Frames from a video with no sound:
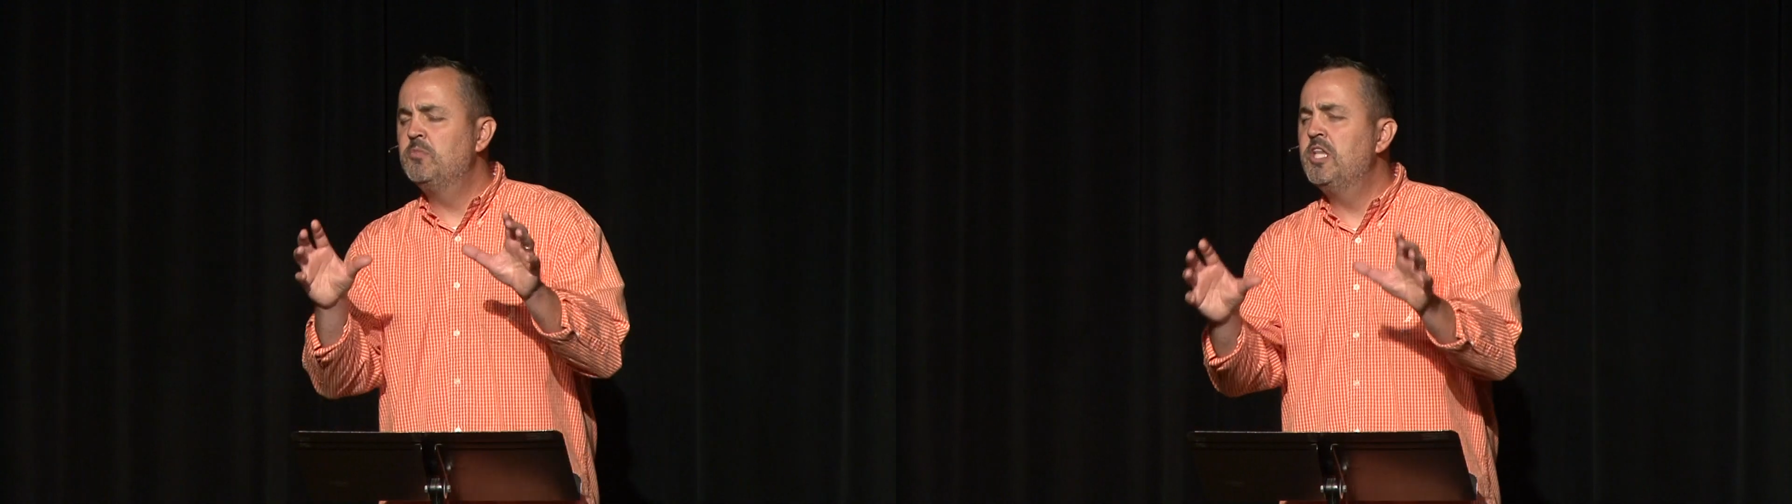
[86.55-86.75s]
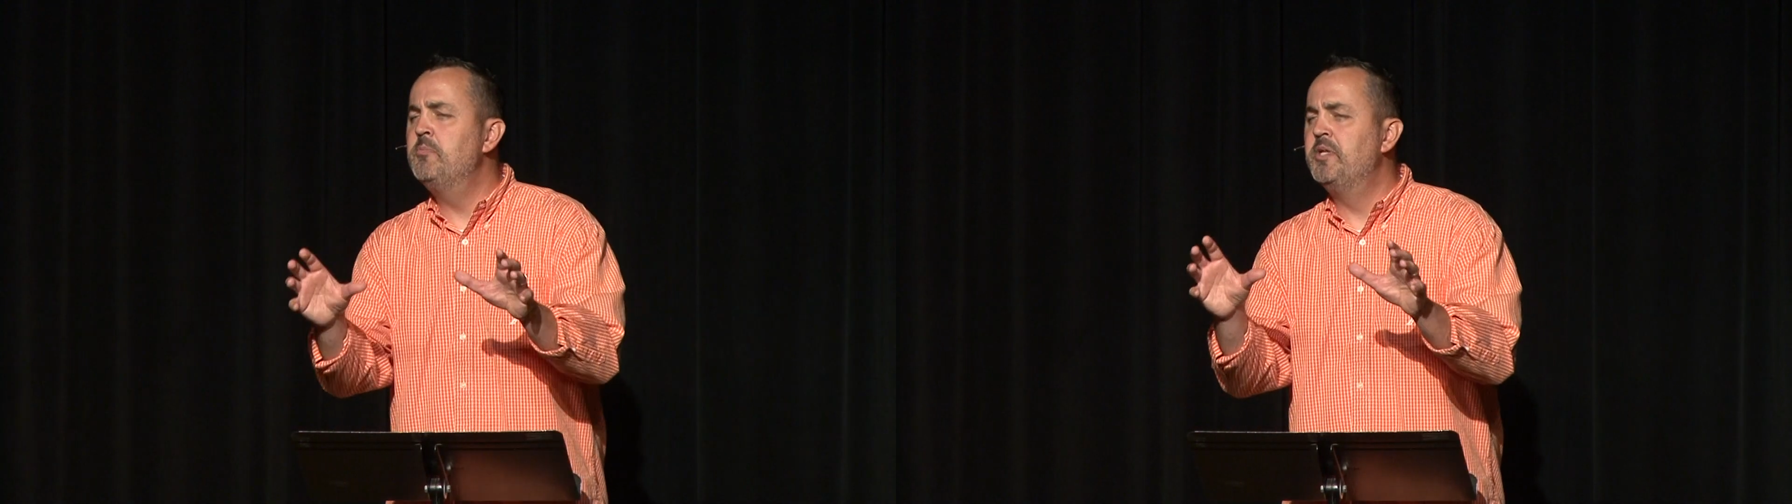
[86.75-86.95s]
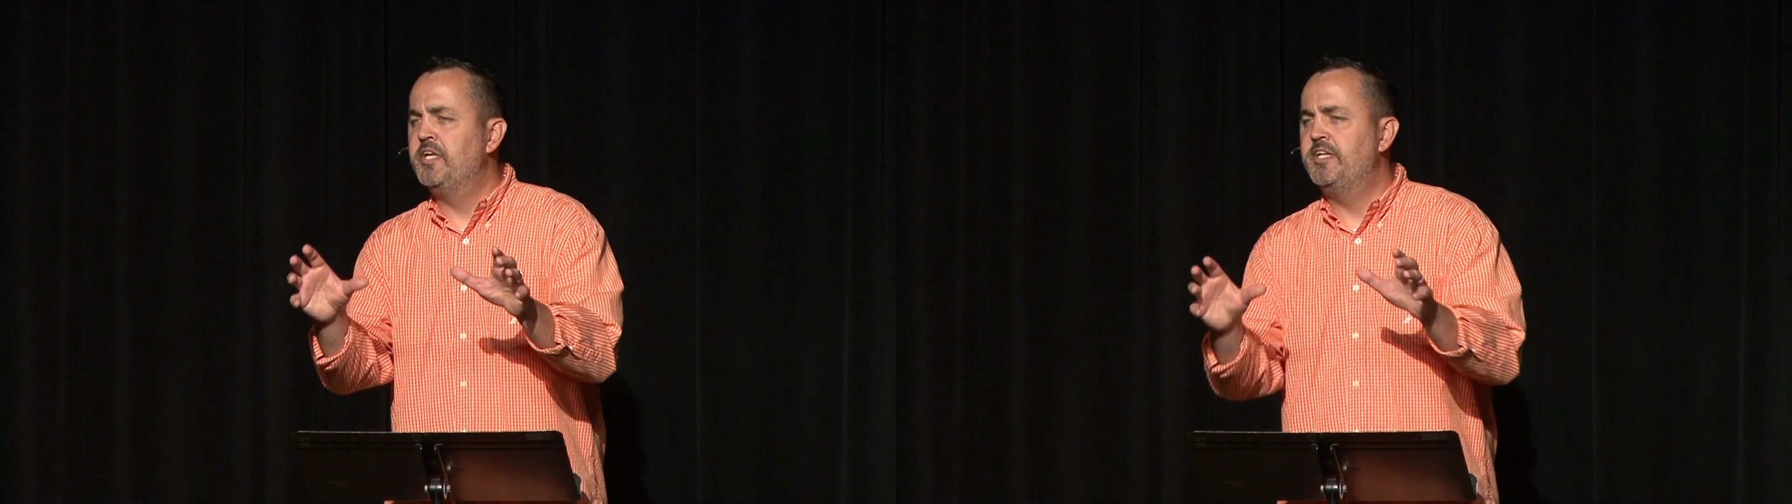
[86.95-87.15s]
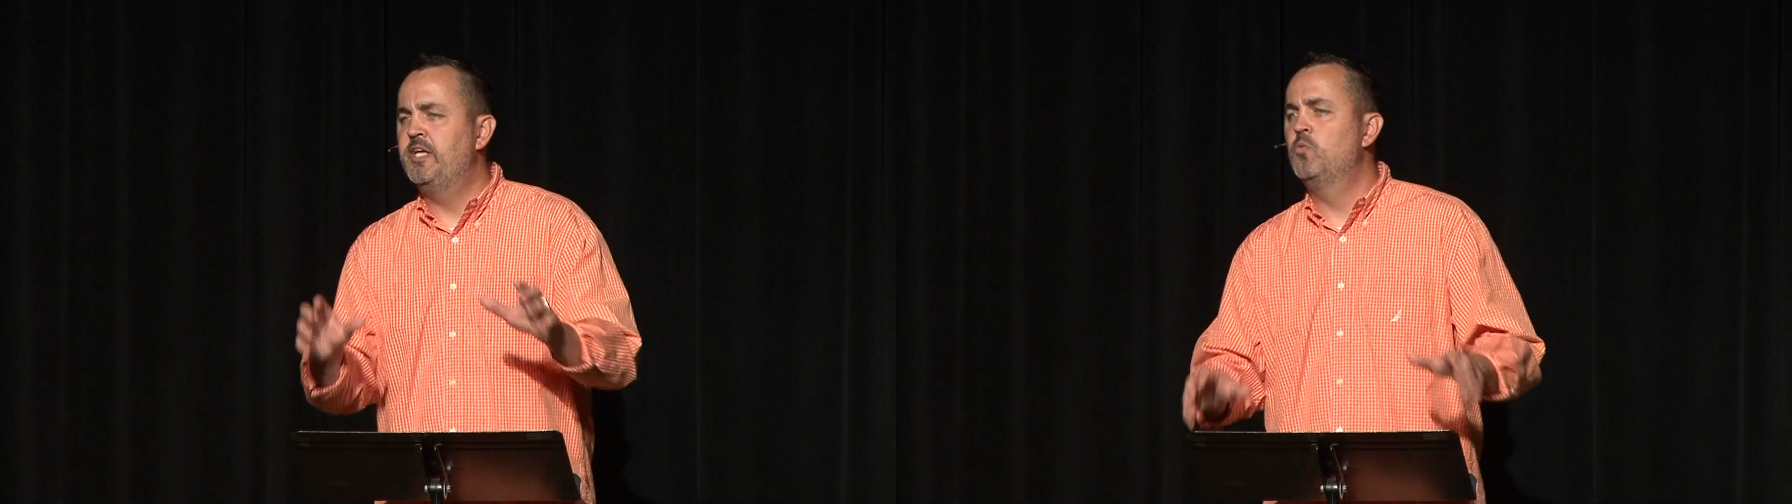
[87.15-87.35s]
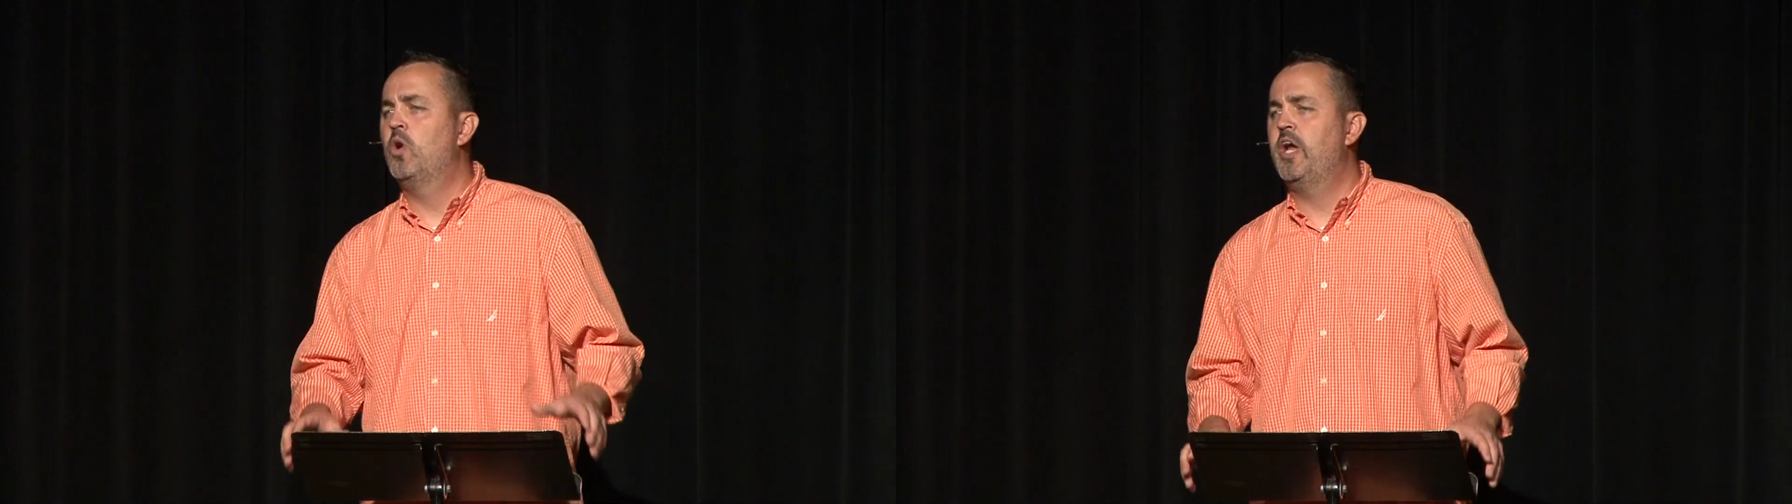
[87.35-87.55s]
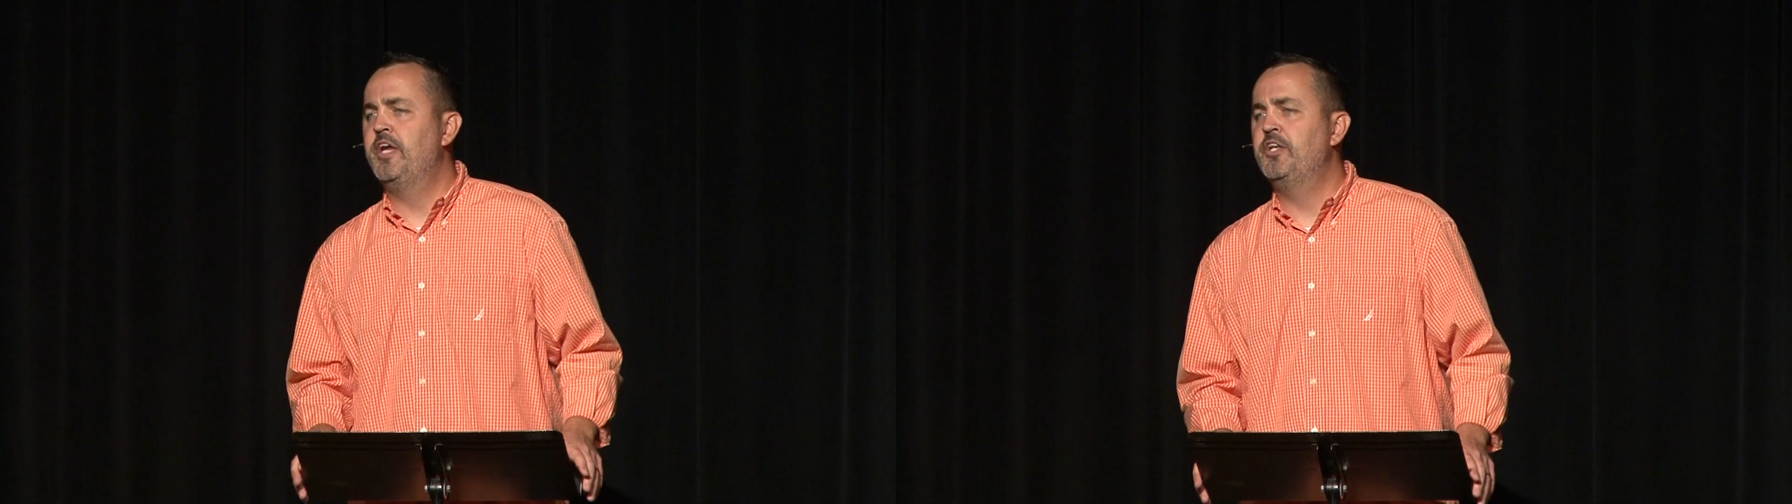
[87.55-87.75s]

limited in what I